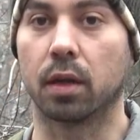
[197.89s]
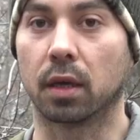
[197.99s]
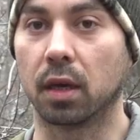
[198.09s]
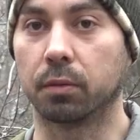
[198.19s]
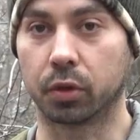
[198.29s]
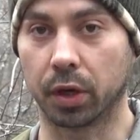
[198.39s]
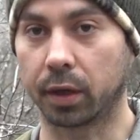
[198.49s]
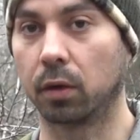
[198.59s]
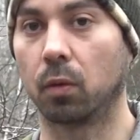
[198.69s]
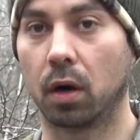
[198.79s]
They keep
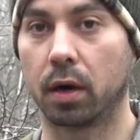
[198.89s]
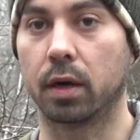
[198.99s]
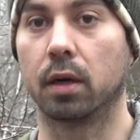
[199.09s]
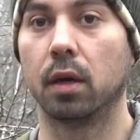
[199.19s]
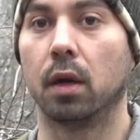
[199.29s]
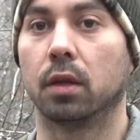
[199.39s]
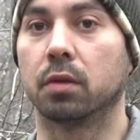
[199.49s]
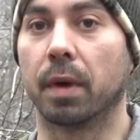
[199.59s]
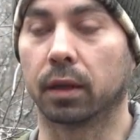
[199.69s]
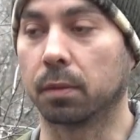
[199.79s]
drinking water
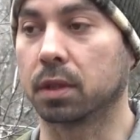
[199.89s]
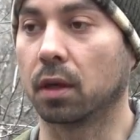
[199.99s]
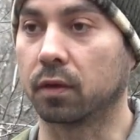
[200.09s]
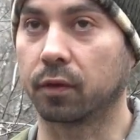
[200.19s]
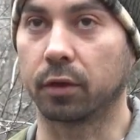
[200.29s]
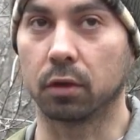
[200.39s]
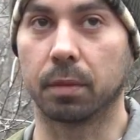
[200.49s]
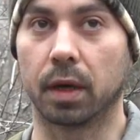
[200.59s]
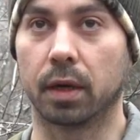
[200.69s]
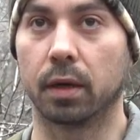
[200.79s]
to make themselves feel
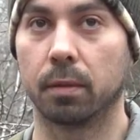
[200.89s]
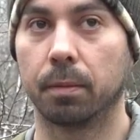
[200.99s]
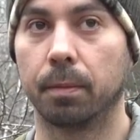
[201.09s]
better.